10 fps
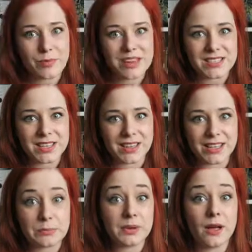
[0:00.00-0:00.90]
Basically,
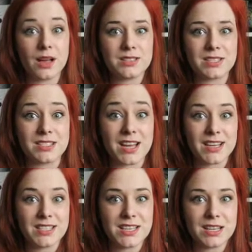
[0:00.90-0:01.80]
the plot is
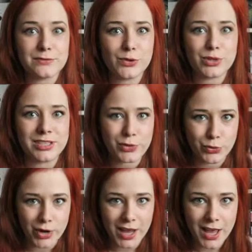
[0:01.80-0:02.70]
nineteen
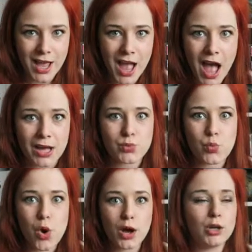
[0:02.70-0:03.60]
forty-three
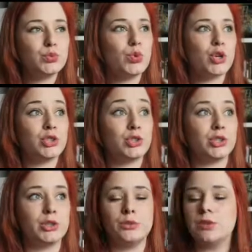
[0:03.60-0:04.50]
and World War
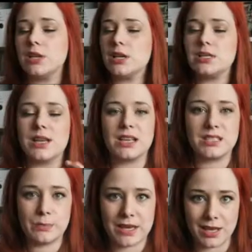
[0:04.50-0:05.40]
Two is at
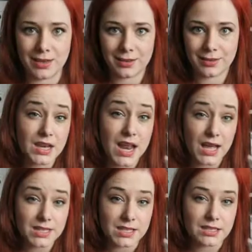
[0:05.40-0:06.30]
its peak. The
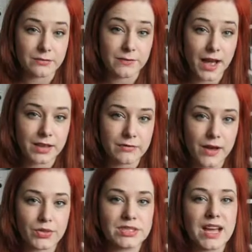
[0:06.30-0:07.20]
Nazis have finally
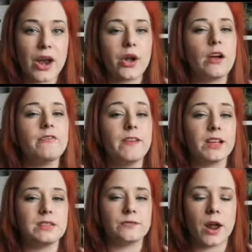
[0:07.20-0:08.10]
found the diary of
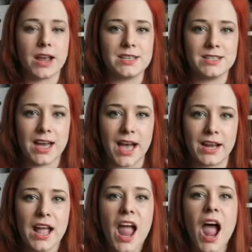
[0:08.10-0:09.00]
Victor
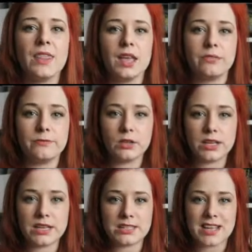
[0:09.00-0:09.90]
Frankenstein, and they
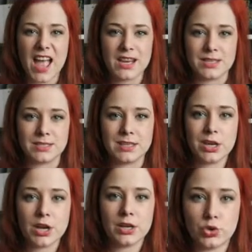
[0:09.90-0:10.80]
fully intend
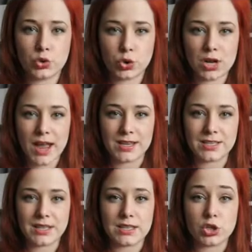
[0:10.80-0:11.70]
to
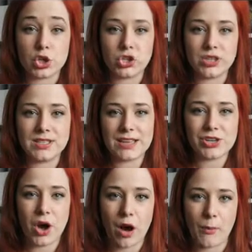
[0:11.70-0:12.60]
create this
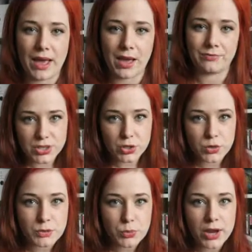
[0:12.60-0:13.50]
undead army. As
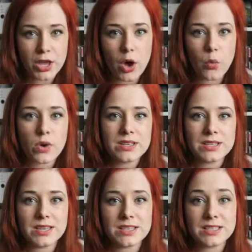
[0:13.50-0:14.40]
soon as Britain got wind
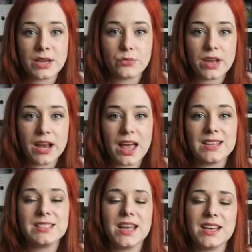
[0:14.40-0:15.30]
of this, they
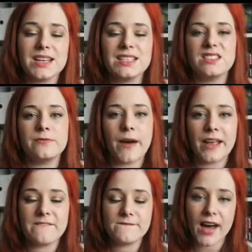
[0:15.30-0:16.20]
realized they needed to
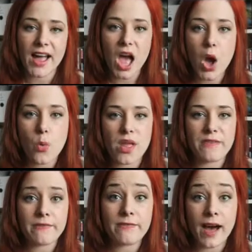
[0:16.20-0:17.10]
fight fire with
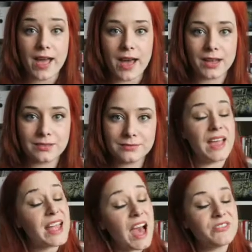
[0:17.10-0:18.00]
fire.
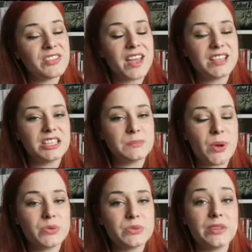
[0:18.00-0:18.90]
They have at their
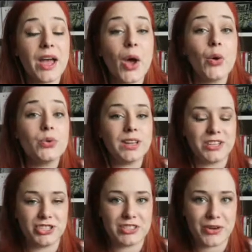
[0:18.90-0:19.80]
disposal their own
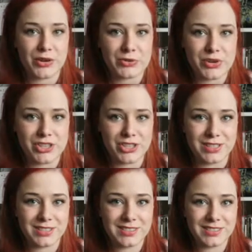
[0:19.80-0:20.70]
legendary
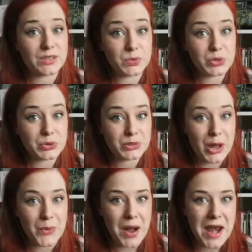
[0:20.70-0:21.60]
creatures, and we all
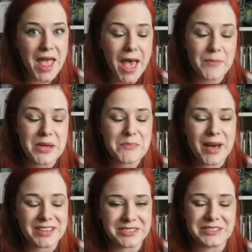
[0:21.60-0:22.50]
know an epic
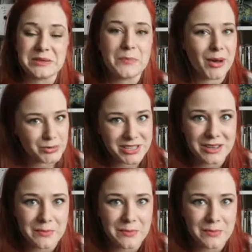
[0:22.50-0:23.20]
battle is about to